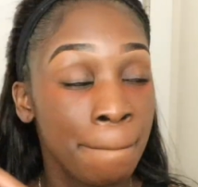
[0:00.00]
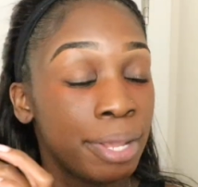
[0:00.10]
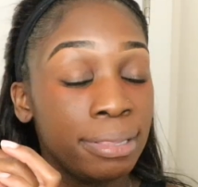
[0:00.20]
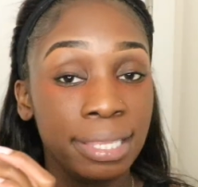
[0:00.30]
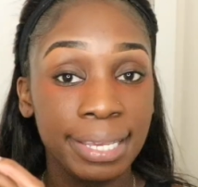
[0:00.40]

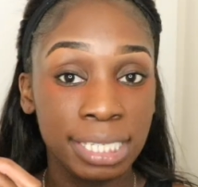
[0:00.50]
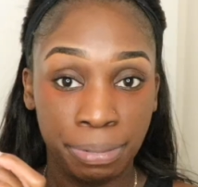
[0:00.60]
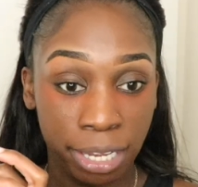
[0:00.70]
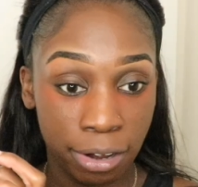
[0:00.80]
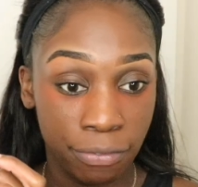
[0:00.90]
Please
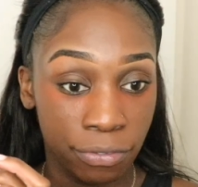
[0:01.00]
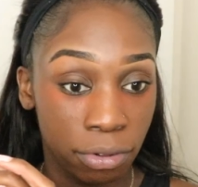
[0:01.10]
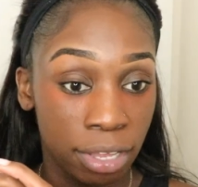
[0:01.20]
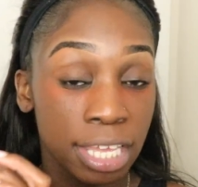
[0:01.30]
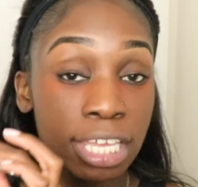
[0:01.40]
be
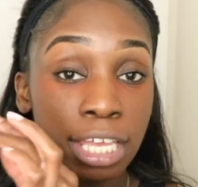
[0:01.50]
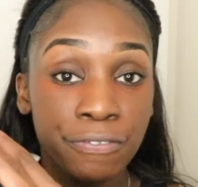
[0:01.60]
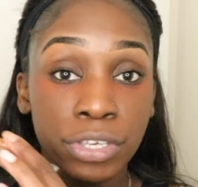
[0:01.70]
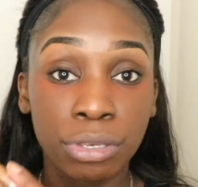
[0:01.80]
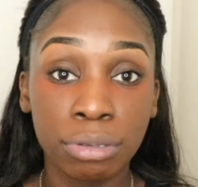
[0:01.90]
careful.
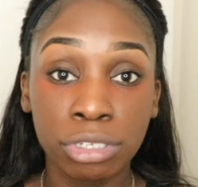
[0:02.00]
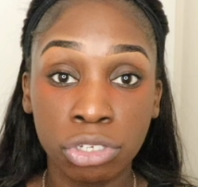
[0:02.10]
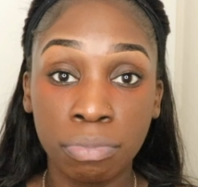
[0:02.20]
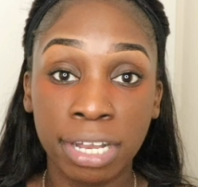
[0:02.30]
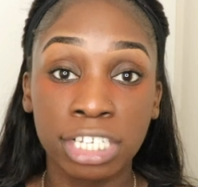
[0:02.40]
If you use
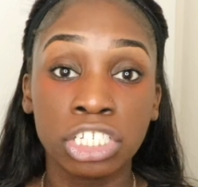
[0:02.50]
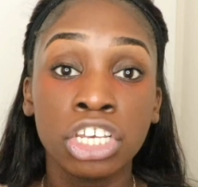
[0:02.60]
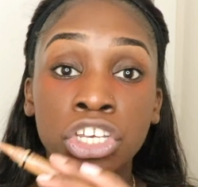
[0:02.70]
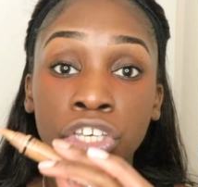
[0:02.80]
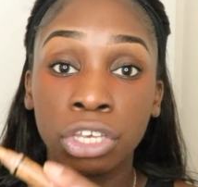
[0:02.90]
too much,
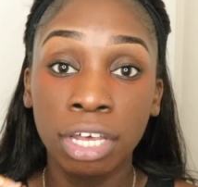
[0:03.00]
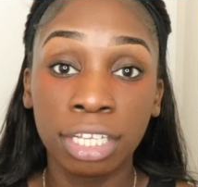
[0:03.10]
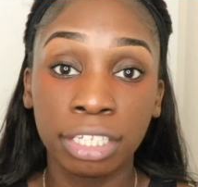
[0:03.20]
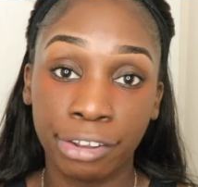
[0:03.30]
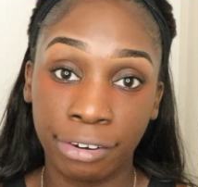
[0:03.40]
you're
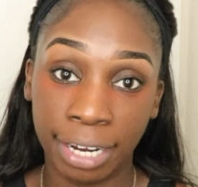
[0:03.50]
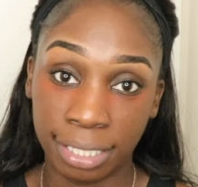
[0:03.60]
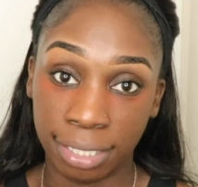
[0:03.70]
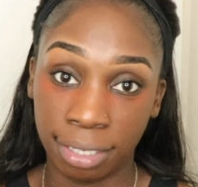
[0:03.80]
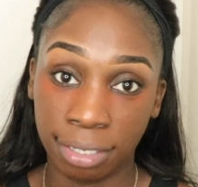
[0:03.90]
going to look
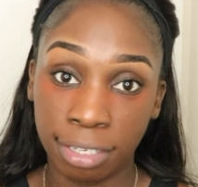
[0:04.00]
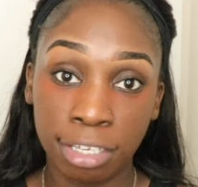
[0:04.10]
crazy.